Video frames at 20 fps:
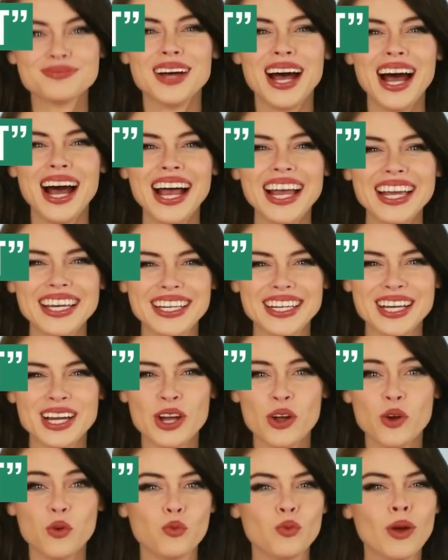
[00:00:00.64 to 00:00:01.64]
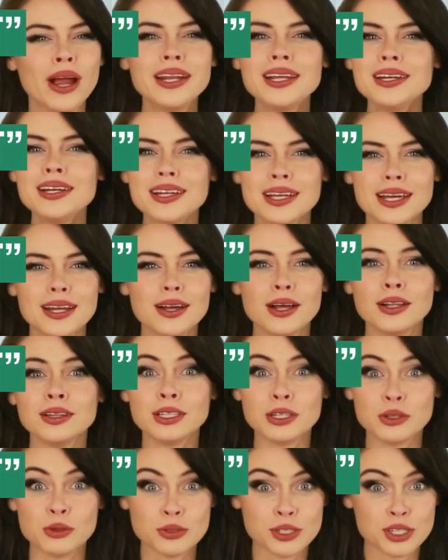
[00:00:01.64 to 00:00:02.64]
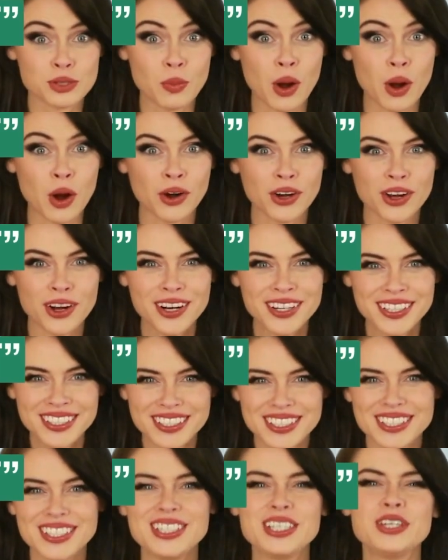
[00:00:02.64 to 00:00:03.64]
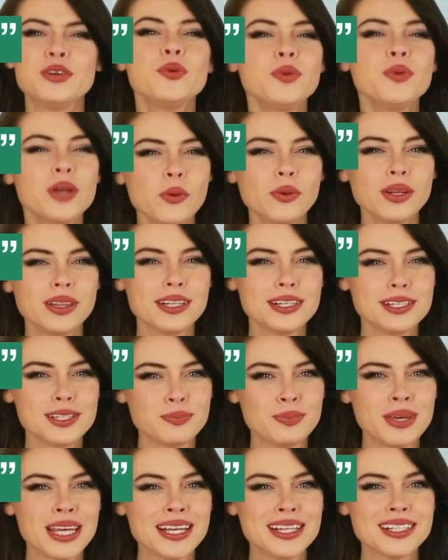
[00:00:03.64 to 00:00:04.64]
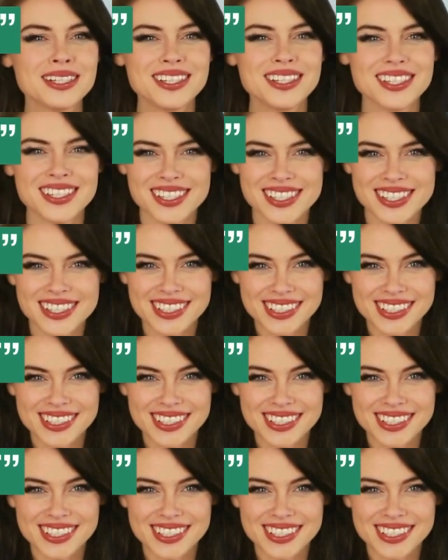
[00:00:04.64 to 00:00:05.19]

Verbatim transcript: Hi, ready to get a little smarter? Do you know what this means?